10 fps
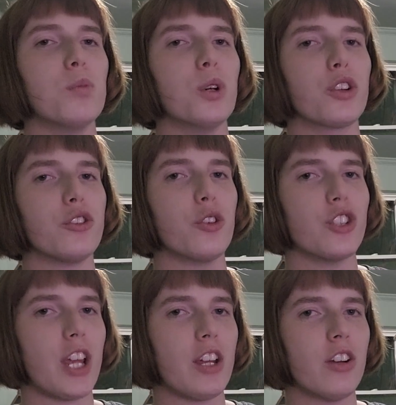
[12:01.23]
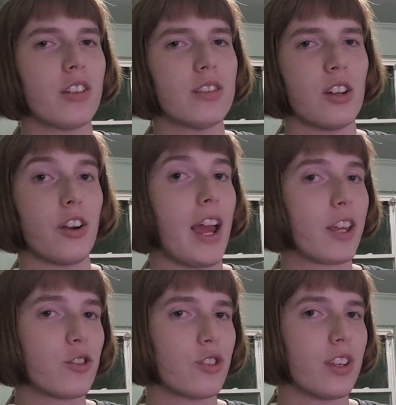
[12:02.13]
more crochet hooks that are
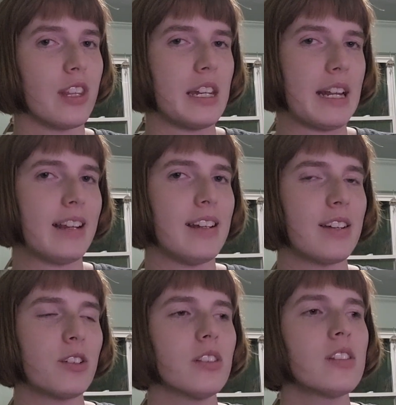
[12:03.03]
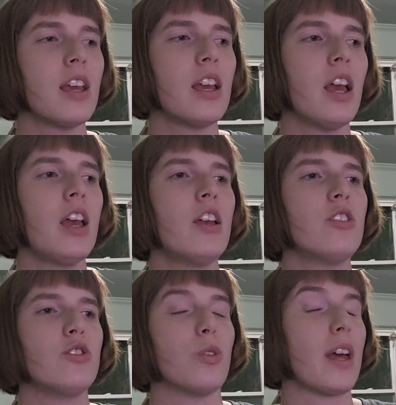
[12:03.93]
extra than knitting needles.
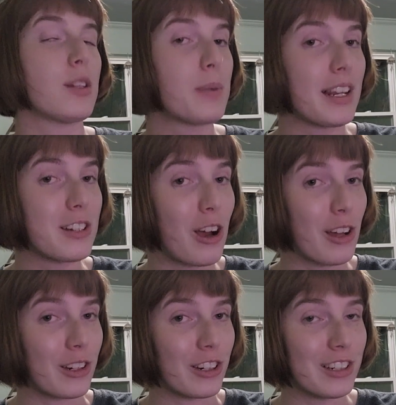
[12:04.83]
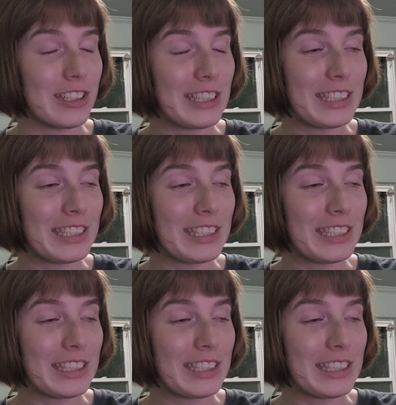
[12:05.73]
So that's what I taught her.